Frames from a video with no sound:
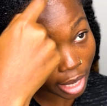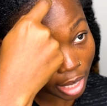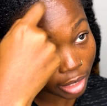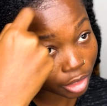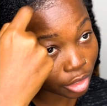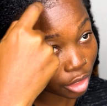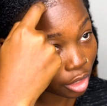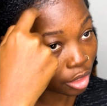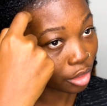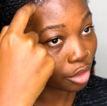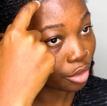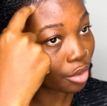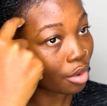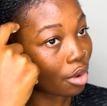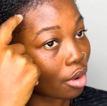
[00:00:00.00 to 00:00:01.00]
edge
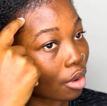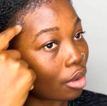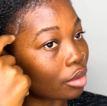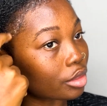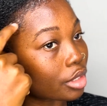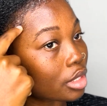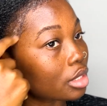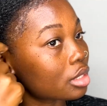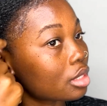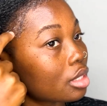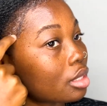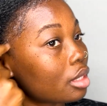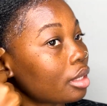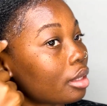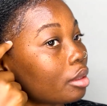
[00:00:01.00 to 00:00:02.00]
control just a
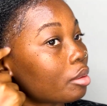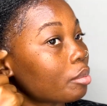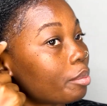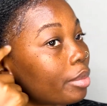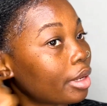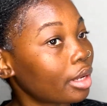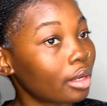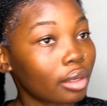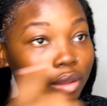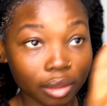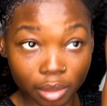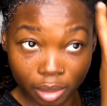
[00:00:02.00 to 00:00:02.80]
little bit.